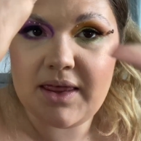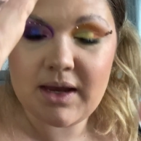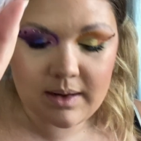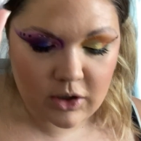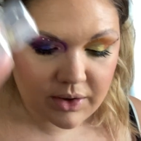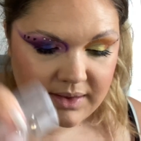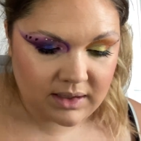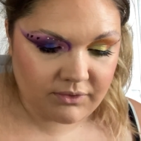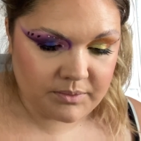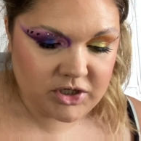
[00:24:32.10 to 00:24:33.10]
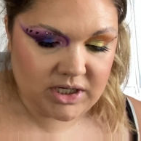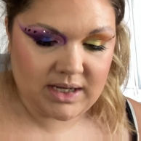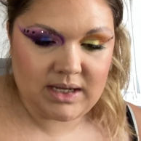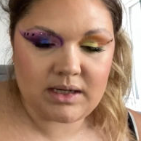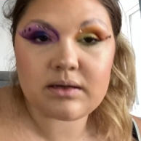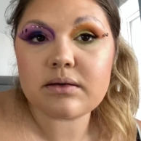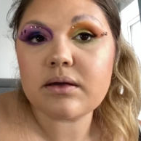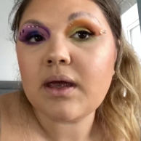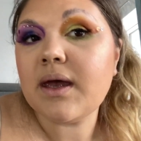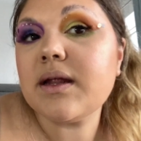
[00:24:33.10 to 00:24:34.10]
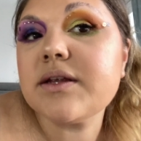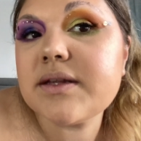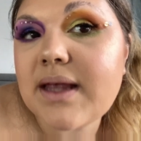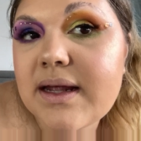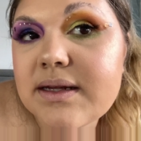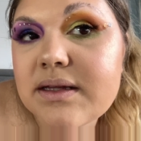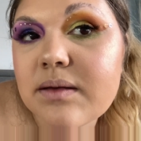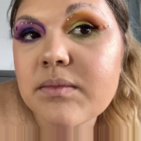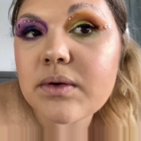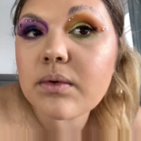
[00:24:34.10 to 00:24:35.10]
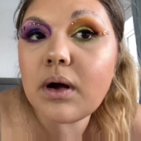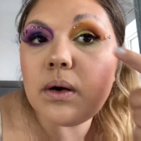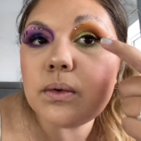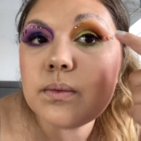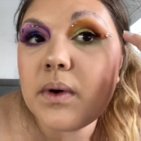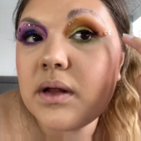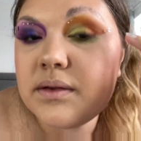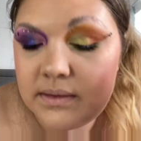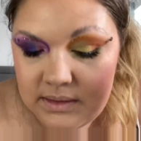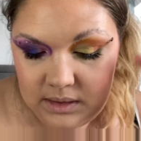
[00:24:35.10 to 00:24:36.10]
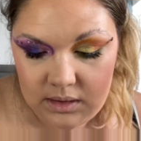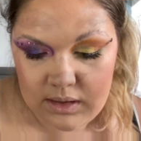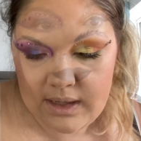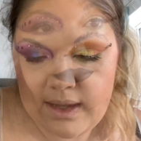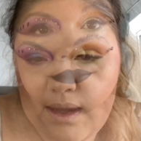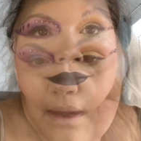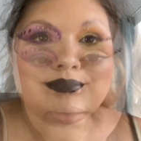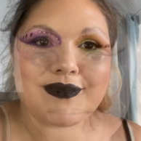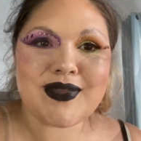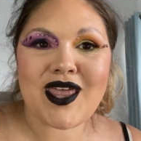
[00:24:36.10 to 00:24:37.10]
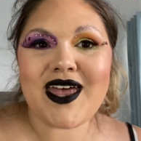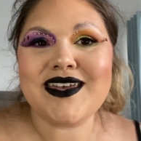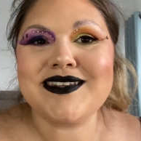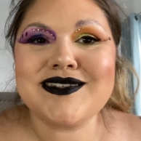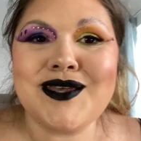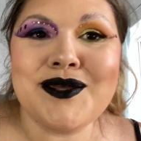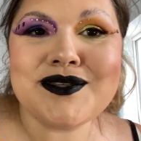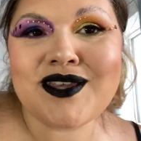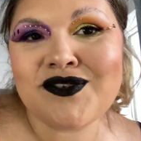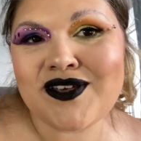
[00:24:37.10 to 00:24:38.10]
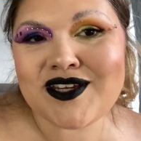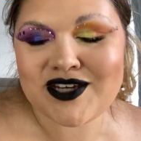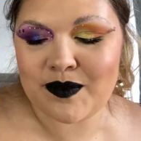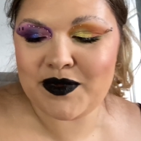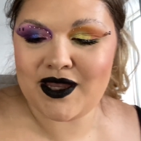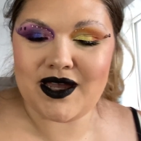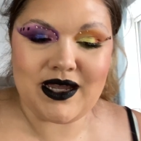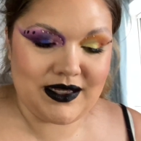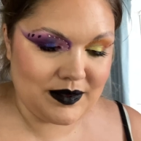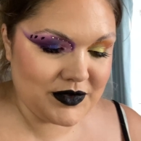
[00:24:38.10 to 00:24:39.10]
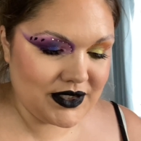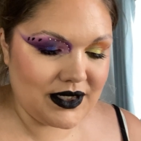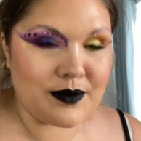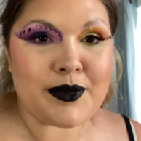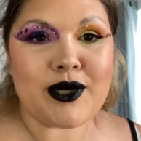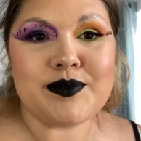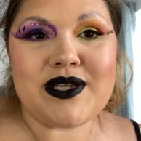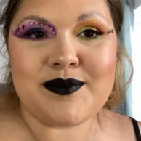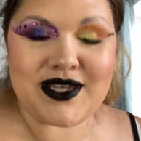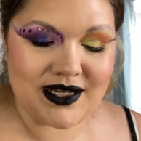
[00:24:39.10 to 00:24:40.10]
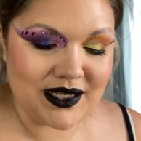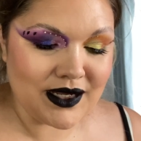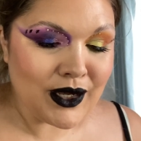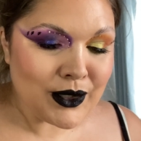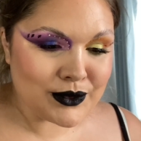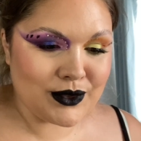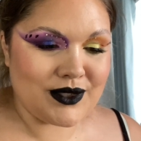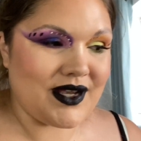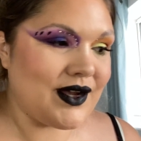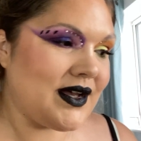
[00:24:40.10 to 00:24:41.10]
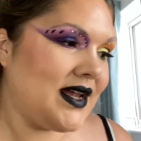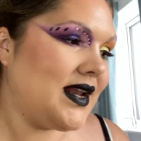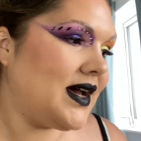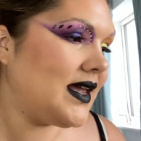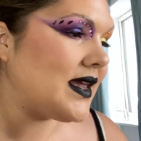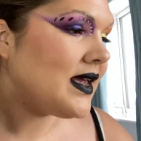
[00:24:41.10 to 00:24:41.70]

think I got these from Shein, and I just added some little gold ones here. Okay, so to finish up the eyes, I'm just going to pop some inner corner highlight,